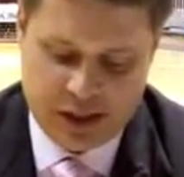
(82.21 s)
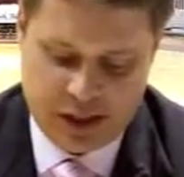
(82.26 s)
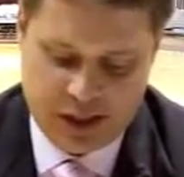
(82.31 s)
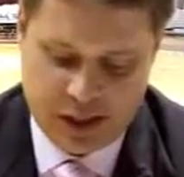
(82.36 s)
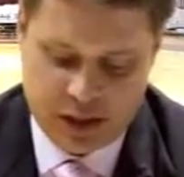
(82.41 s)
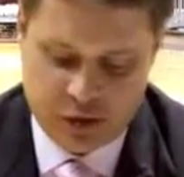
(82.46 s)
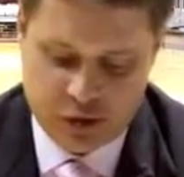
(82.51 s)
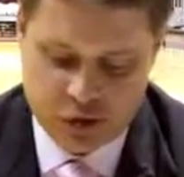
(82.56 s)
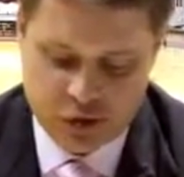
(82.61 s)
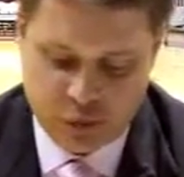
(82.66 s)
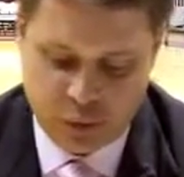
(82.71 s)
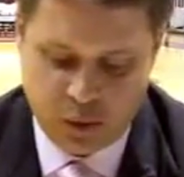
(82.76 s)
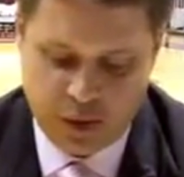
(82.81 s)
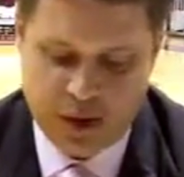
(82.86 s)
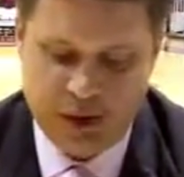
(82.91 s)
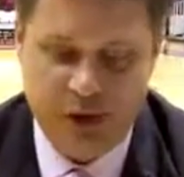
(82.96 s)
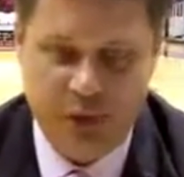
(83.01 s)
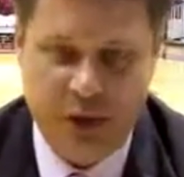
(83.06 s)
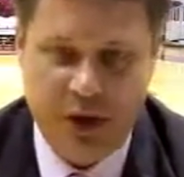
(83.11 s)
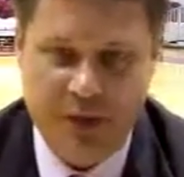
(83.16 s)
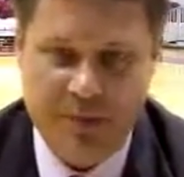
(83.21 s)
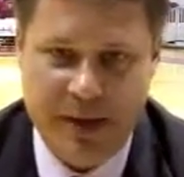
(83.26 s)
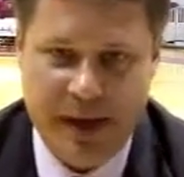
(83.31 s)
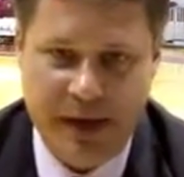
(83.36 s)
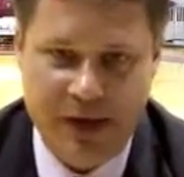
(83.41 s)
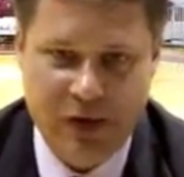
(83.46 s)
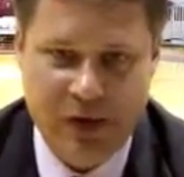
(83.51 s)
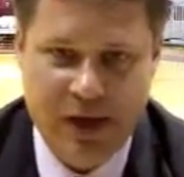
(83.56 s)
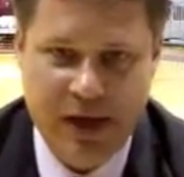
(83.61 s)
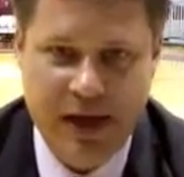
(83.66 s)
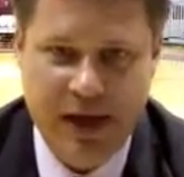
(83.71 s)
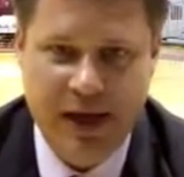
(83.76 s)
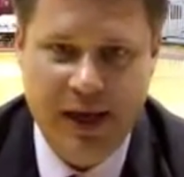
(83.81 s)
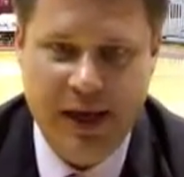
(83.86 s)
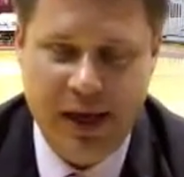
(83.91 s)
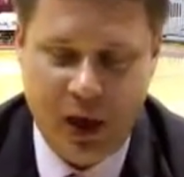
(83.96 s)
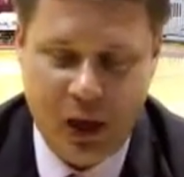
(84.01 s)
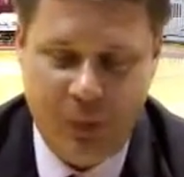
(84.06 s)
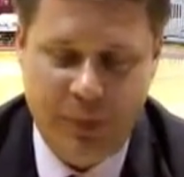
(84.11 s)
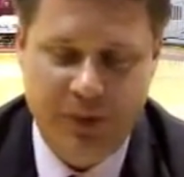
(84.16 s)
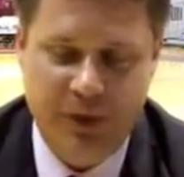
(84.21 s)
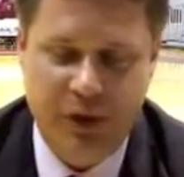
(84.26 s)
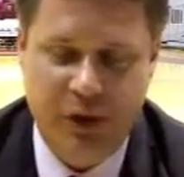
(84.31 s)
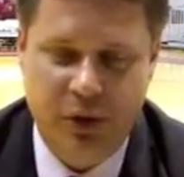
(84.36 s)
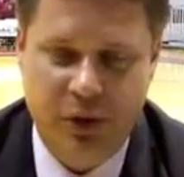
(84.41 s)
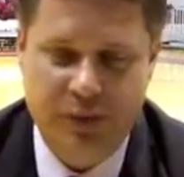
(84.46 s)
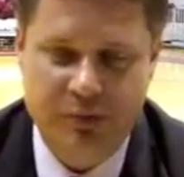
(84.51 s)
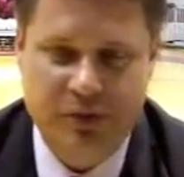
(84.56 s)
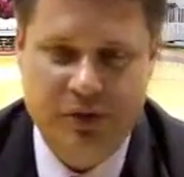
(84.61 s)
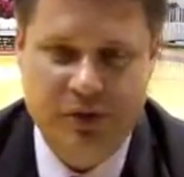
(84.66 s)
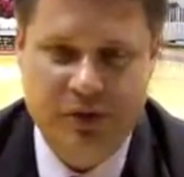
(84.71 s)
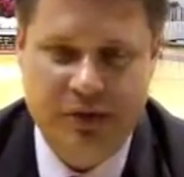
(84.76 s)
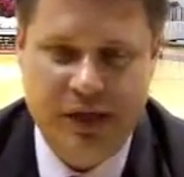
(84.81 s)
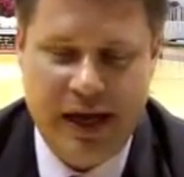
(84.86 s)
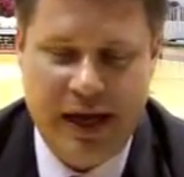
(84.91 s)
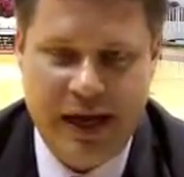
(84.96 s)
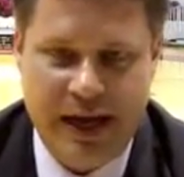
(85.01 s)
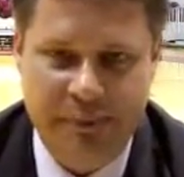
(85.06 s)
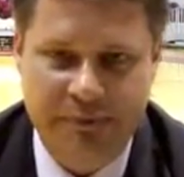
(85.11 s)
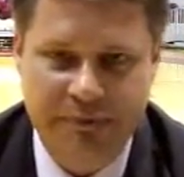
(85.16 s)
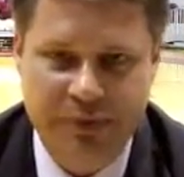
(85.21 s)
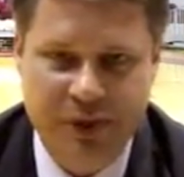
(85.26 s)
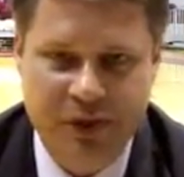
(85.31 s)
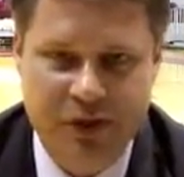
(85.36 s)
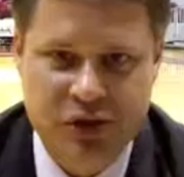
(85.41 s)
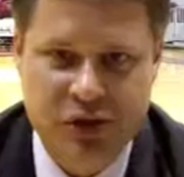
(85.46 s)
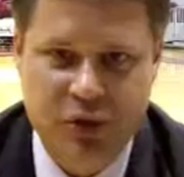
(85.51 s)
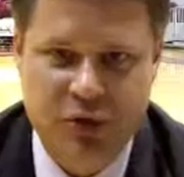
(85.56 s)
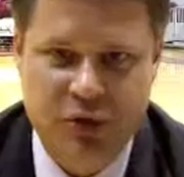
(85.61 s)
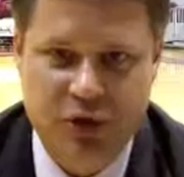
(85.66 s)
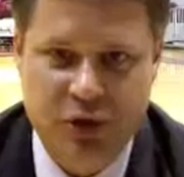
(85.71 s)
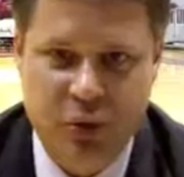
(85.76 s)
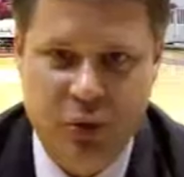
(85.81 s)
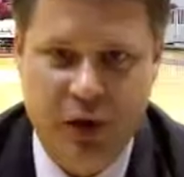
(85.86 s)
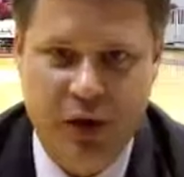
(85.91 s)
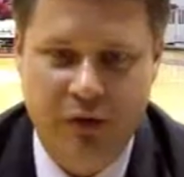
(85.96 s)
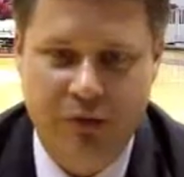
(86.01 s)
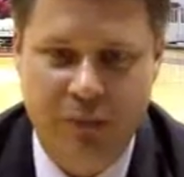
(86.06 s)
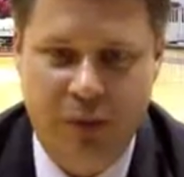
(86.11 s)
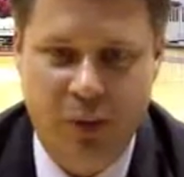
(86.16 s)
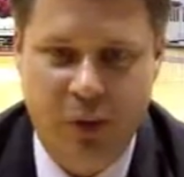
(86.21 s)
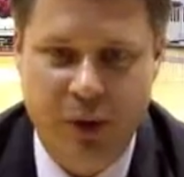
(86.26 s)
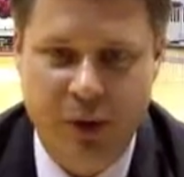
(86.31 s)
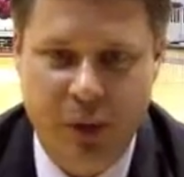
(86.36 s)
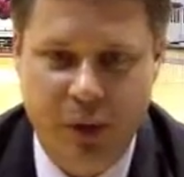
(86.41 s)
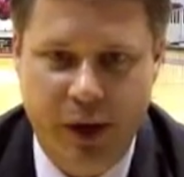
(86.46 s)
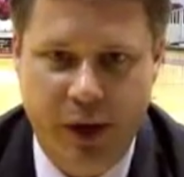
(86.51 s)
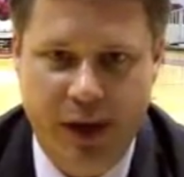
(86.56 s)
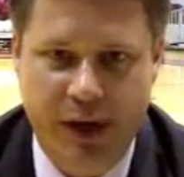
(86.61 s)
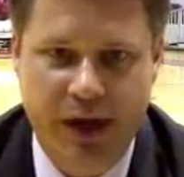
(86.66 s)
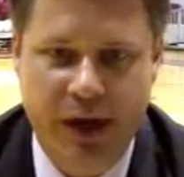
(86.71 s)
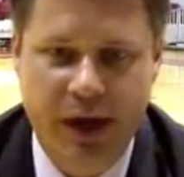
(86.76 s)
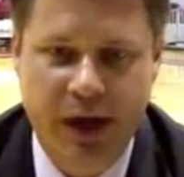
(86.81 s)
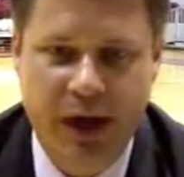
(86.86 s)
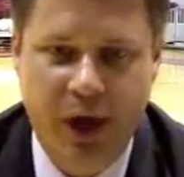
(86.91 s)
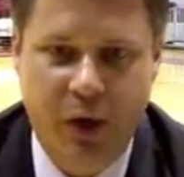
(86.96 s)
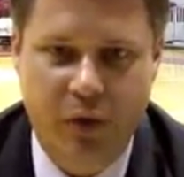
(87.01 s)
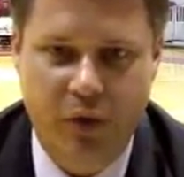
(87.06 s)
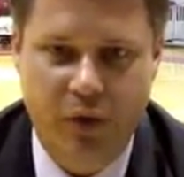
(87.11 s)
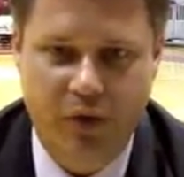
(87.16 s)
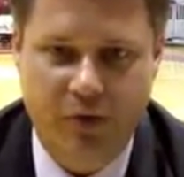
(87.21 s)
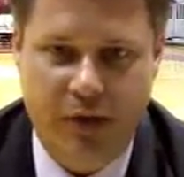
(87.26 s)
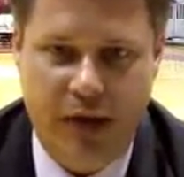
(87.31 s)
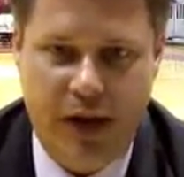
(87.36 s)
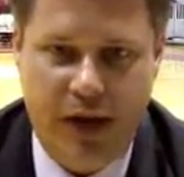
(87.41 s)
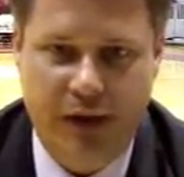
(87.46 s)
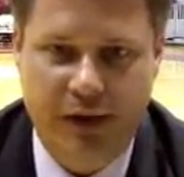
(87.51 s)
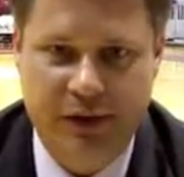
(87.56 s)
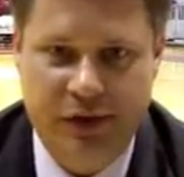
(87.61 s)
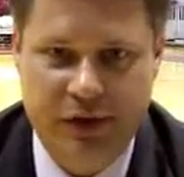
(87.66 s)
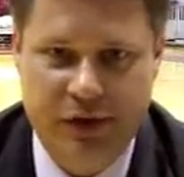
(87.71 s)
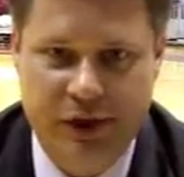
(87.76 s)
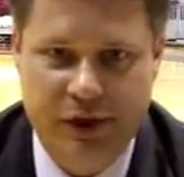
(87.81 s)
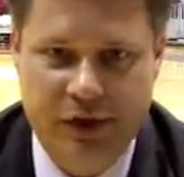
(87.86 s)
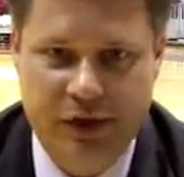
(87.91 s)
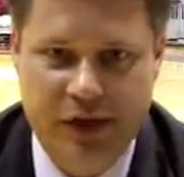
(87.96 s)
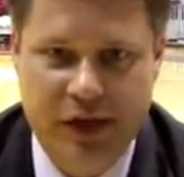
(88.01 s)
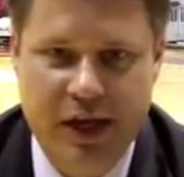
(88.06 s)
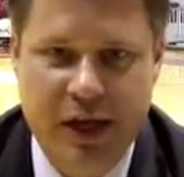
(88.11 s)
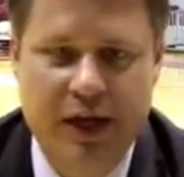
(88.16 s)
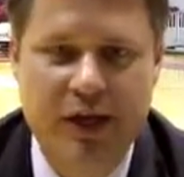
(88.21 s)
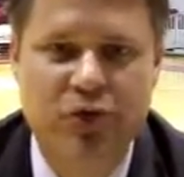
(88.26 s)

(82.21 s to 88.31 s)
He goes 23 minutes in helping the Crimson Tide to the 12-point win over the Volunteers.